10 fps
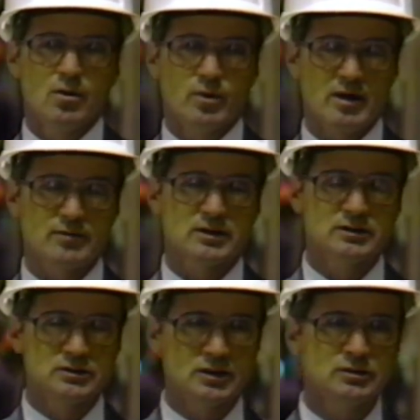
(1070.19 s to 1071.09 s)
We have a
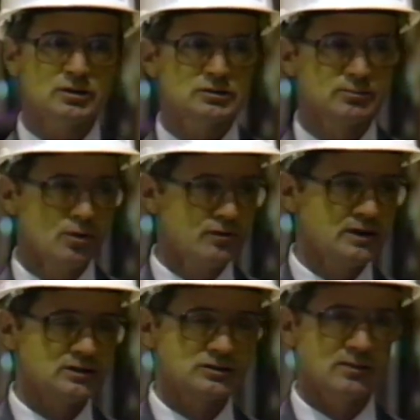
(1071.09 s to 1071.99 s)
continuous
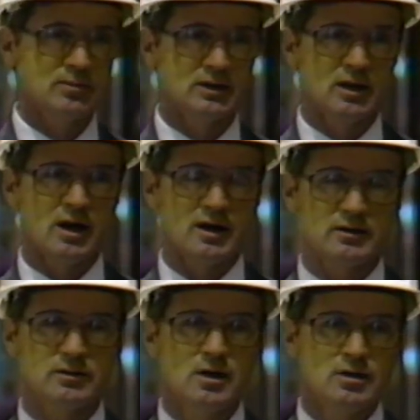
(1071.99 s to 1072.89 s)
moving assembly line.
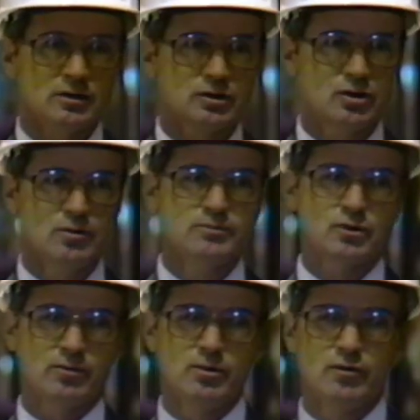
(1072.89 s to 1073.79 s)
The cubes
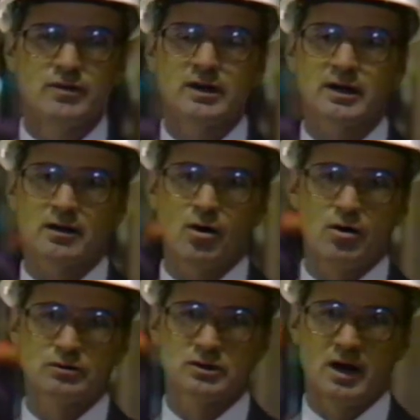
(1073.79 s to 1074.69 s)
are moving at
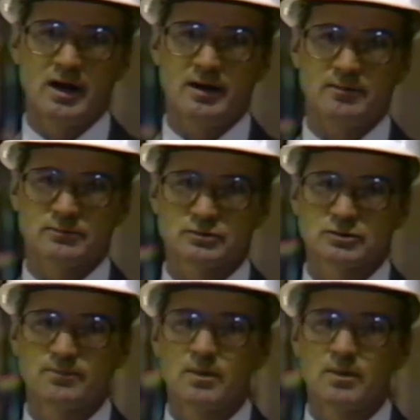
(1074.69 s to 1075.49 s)
all times.